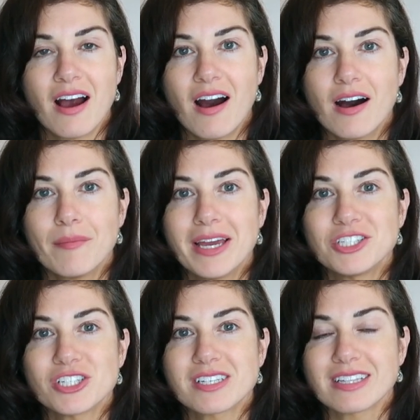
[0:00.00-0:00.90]
um,
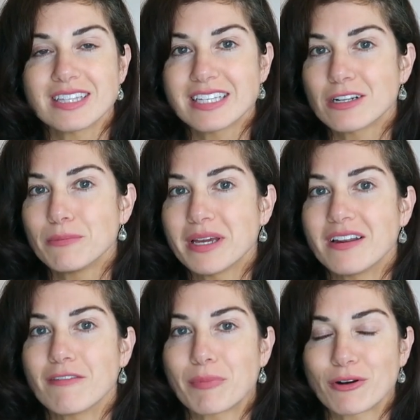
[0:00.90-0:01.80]
and just a little bit
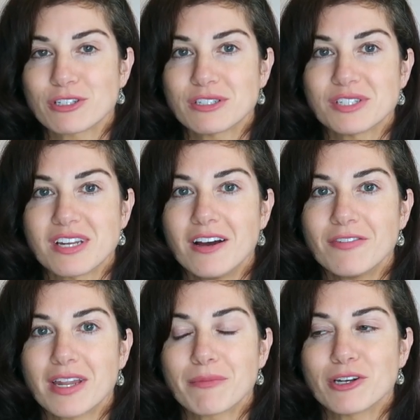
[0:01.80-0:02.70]
of personal stuff.
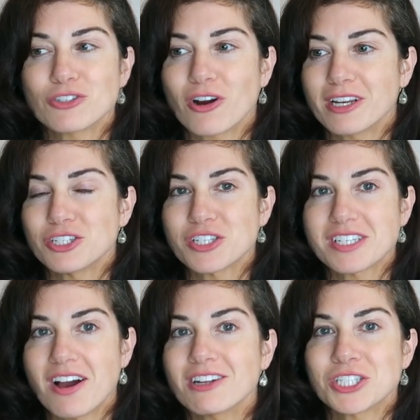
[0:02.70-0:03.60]
And I'm gonna try to just
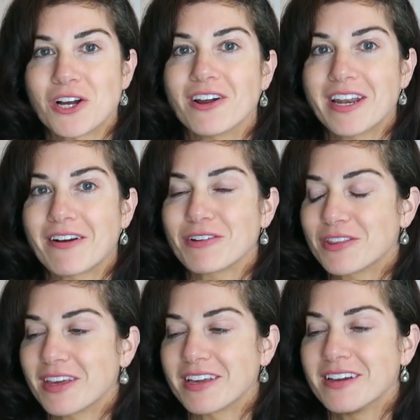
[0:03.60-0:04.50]
touch on
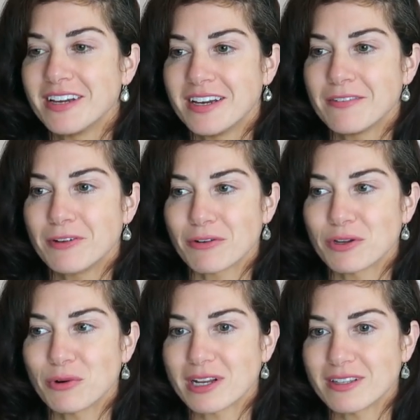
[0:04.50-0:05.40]
everything very
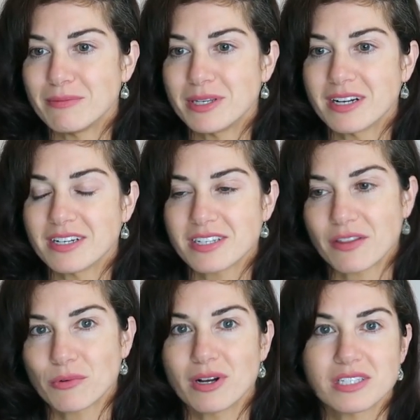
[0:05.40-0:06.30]
quickly because
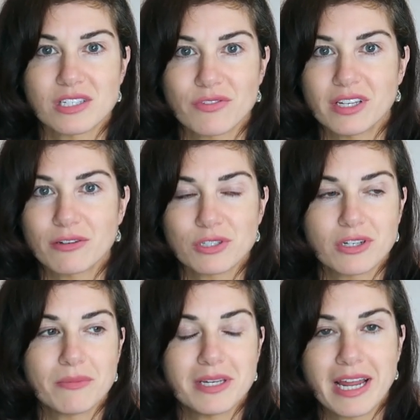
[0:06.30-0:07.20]
otherwise this video is
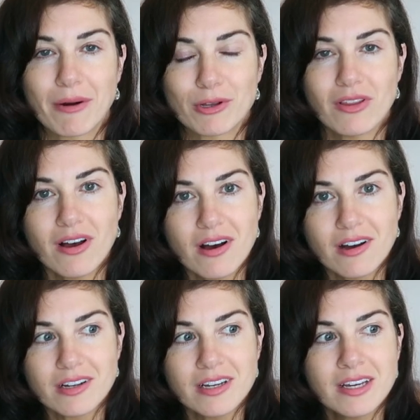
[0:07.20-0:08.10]
gonna be an hour
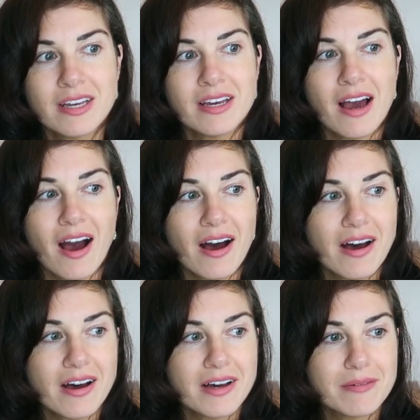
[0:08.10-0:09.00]
long.
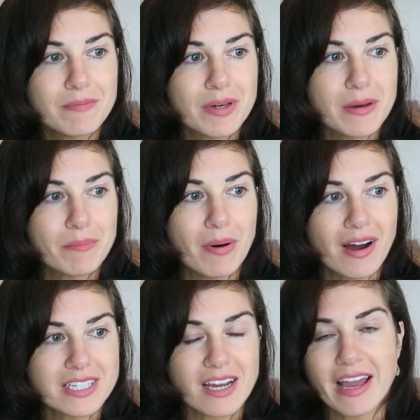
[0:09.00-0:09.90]
Um,
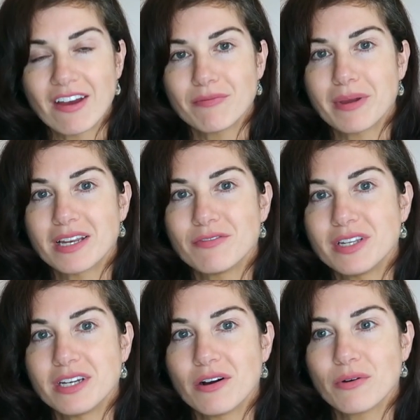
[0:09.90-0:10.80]
but I haven't made a
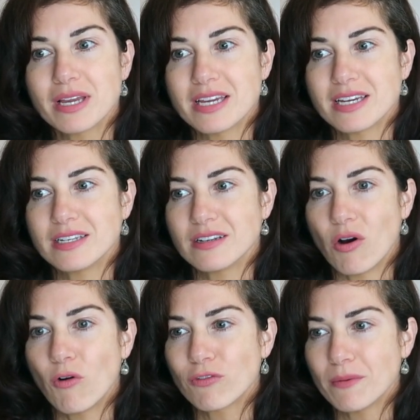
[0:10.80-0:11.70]
video in
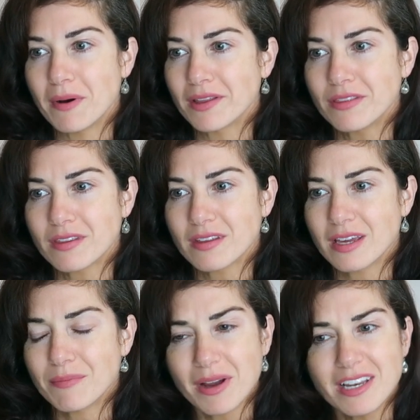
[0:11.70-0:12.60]
over a month.
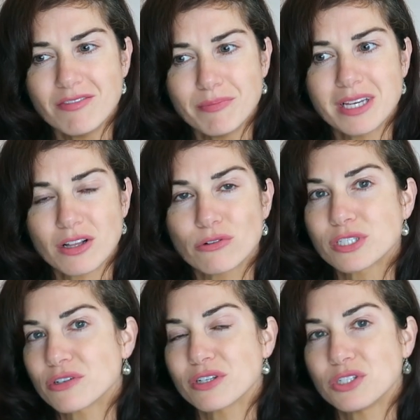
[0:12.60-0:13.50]
It might even be
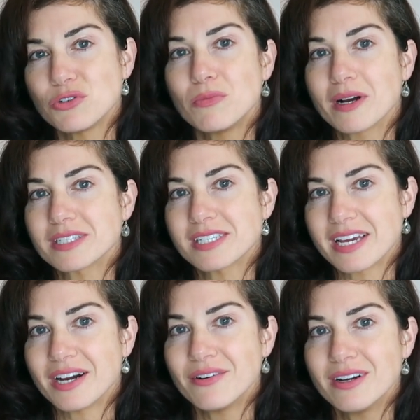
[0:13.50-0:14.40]
closer to two months
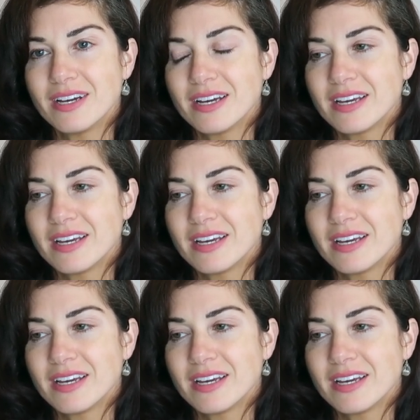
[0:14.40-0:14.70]
now